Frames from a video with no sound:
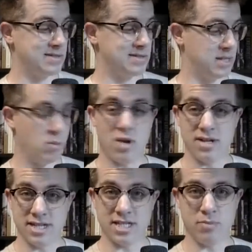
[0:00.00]

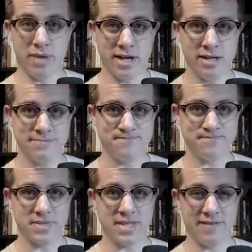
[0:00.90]
somewhat despair.
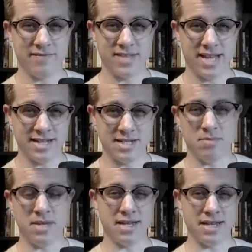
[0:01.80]
They've tended to
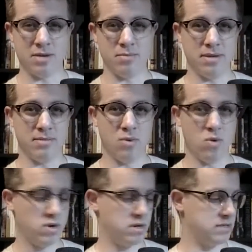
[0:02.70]
be a little bit
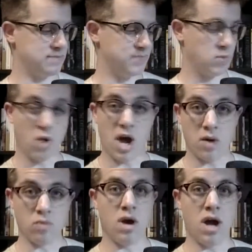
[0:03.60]
more
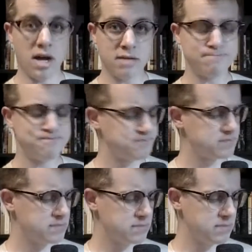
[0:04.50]
rah-rah.
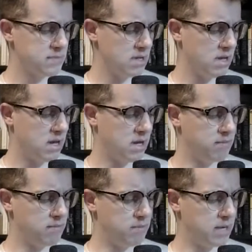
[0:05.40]

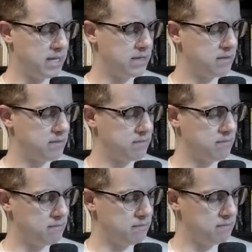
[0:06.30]
But
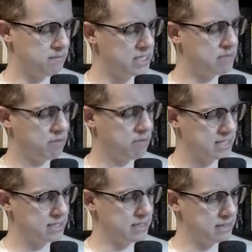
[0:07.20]
Ms.
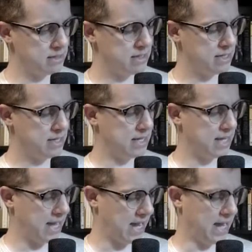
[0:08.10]
Preston
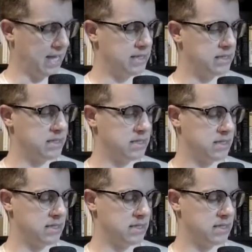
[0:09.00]
has,